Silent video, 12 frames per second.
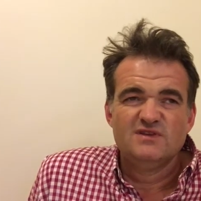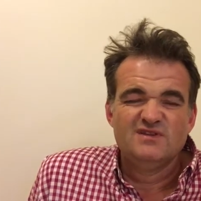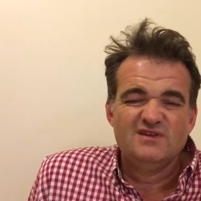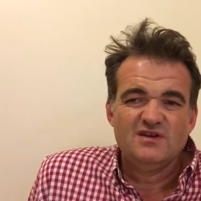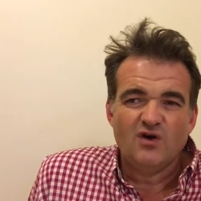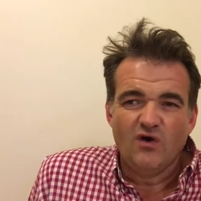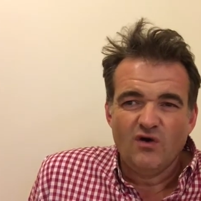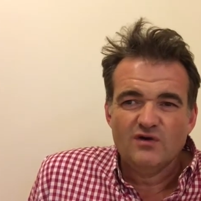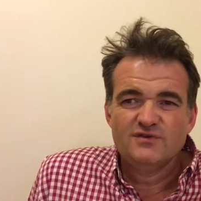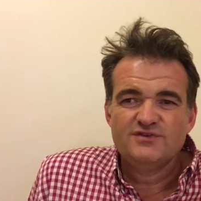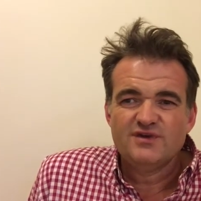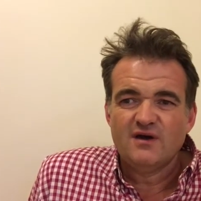The
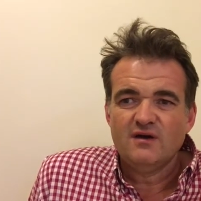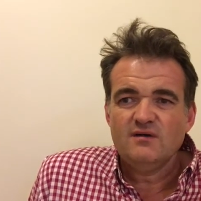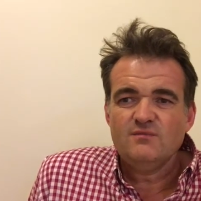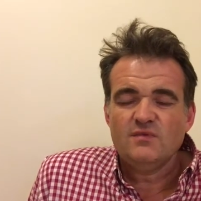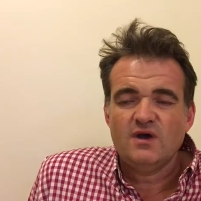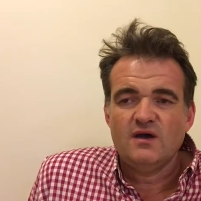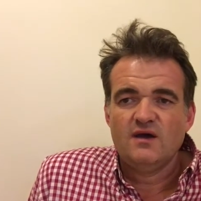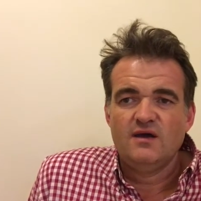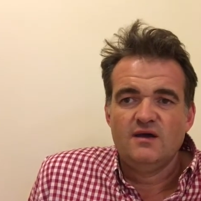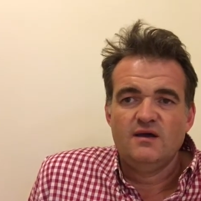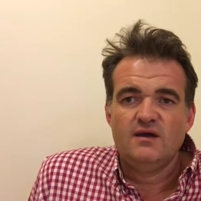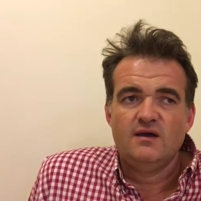odd time.
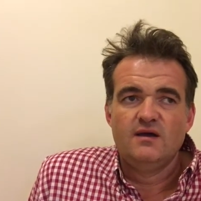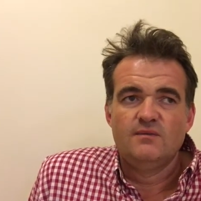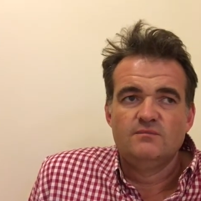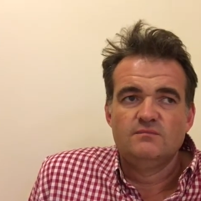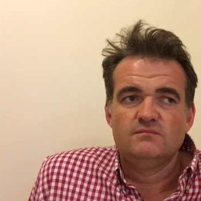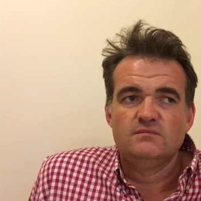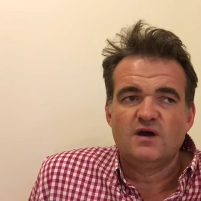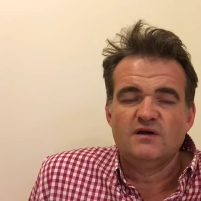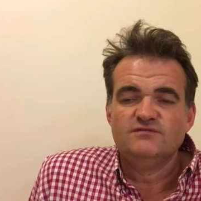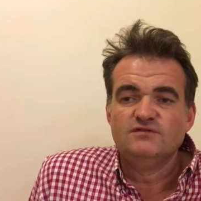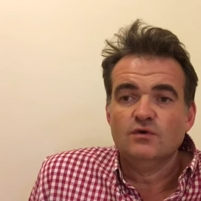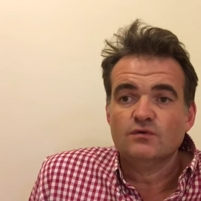
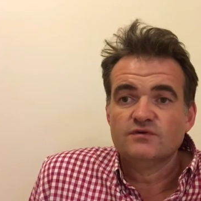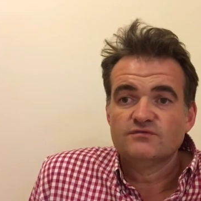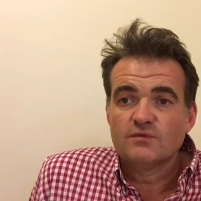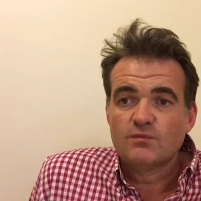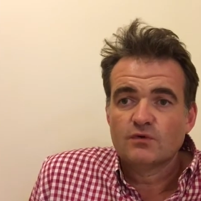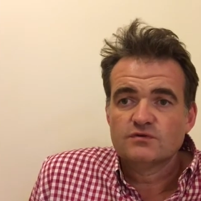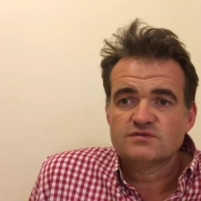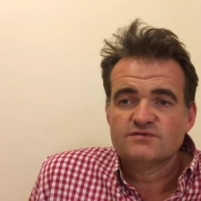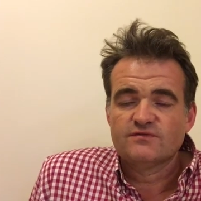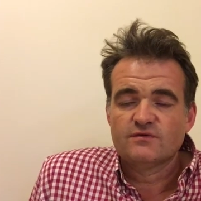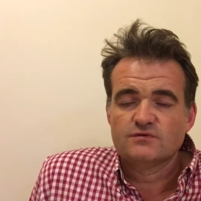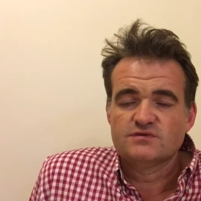I've known of reports of
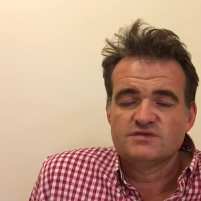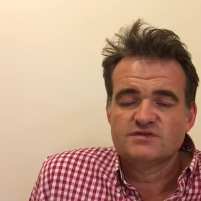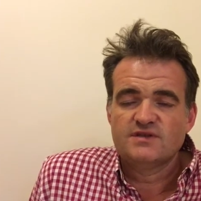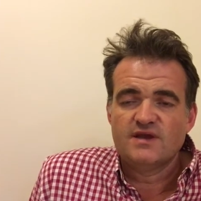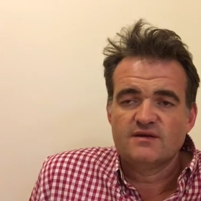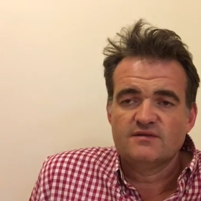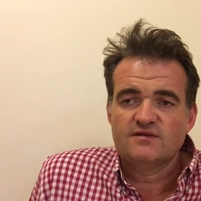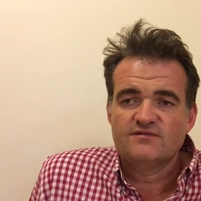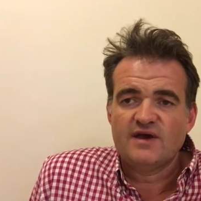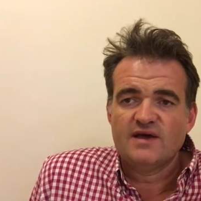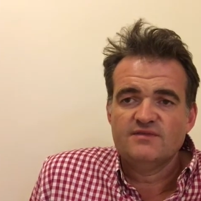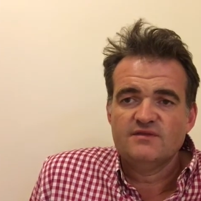horses in the area that have
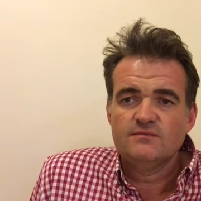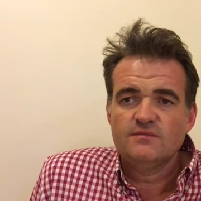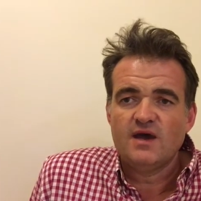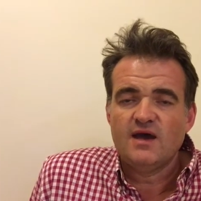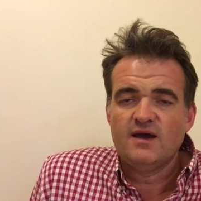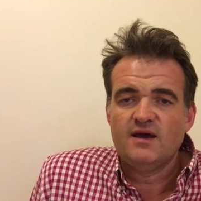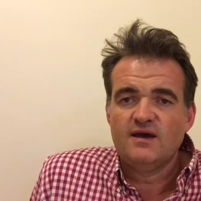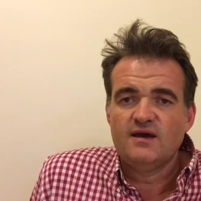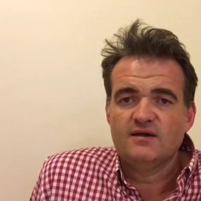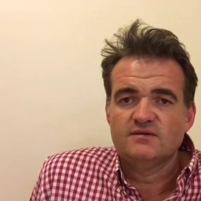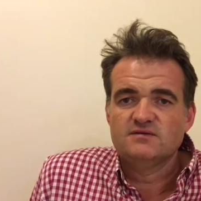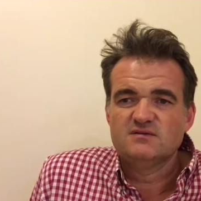had them,
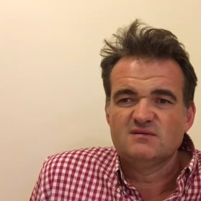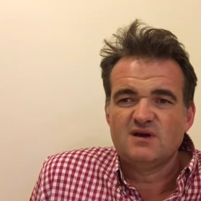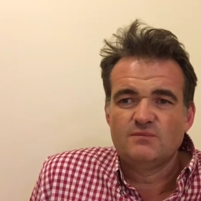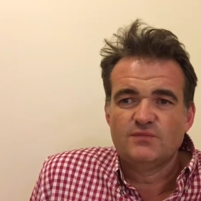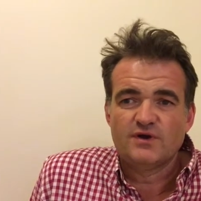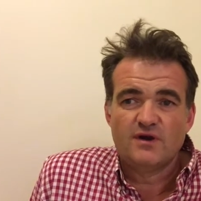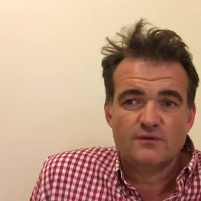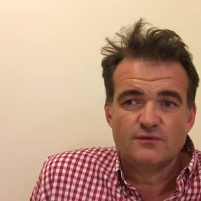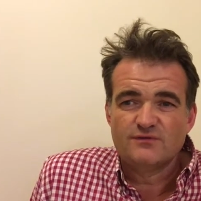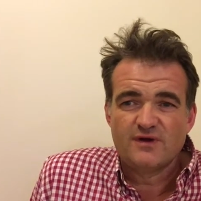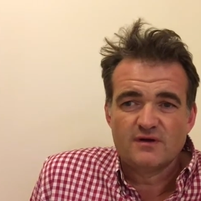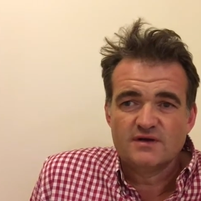but I would
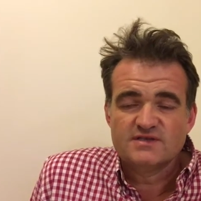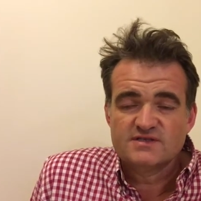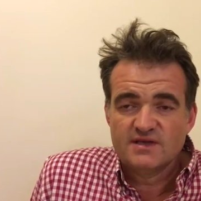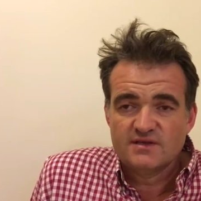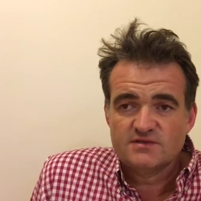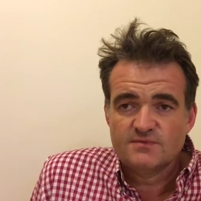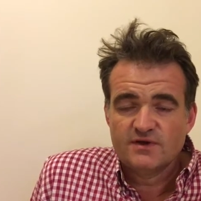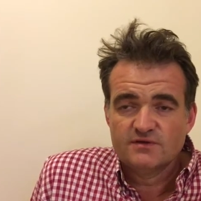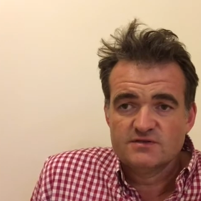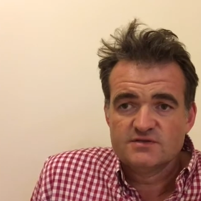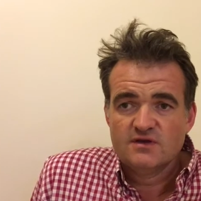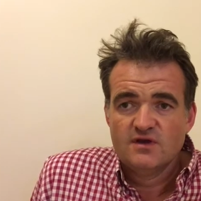rarely see it, to be
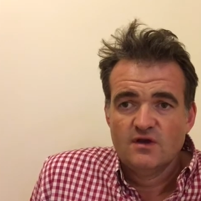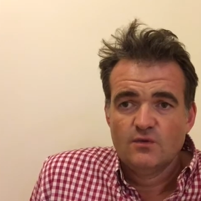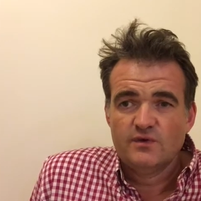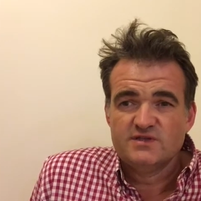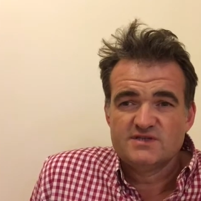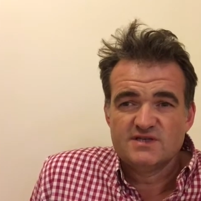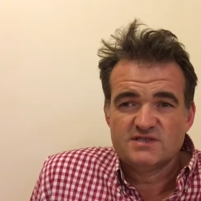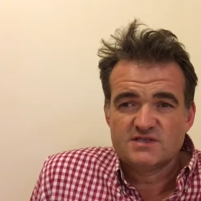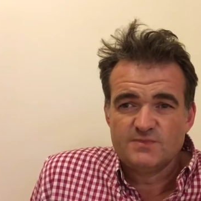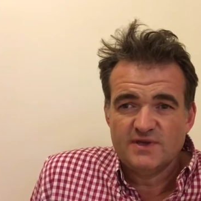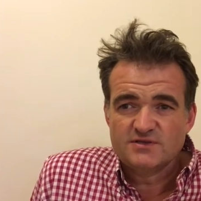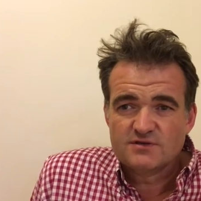honest. We'd see
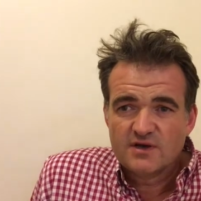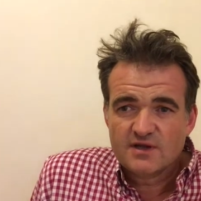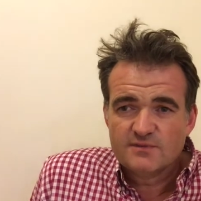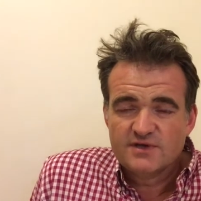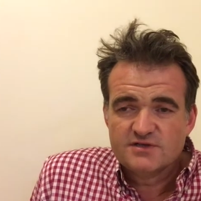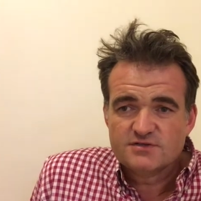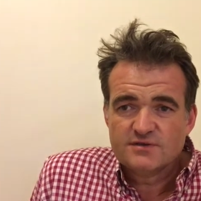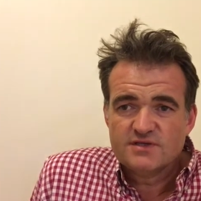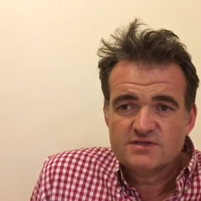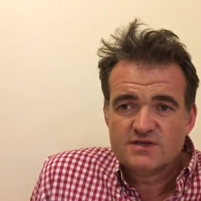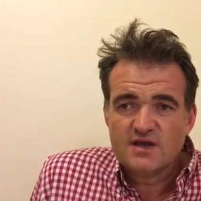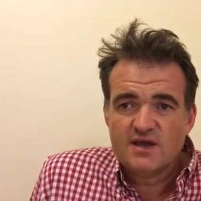suspensory ligament
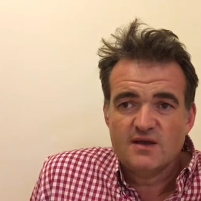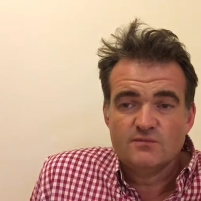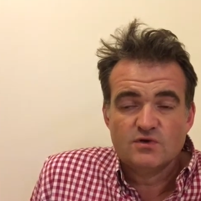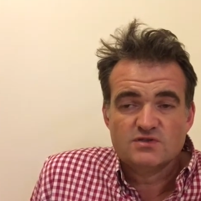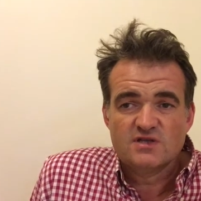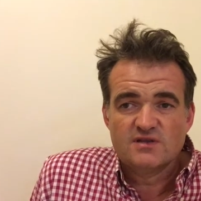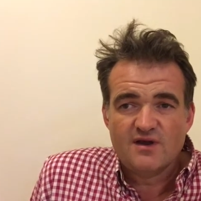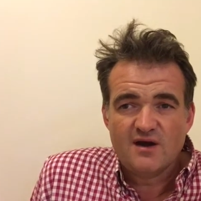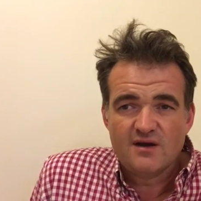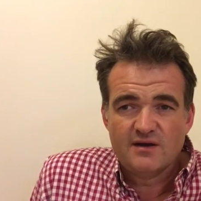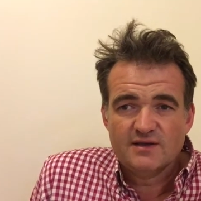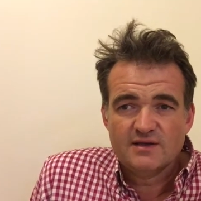injuries, mostly in the
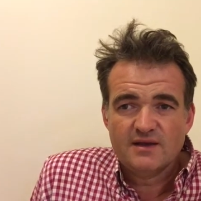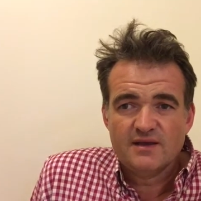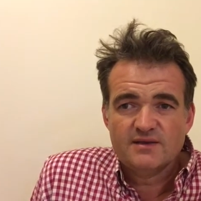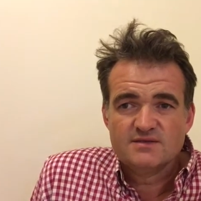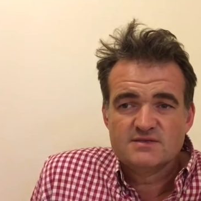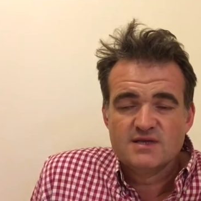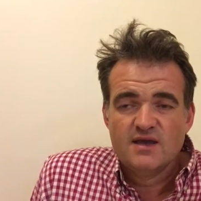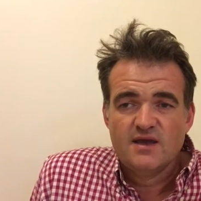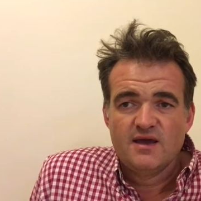hind legs,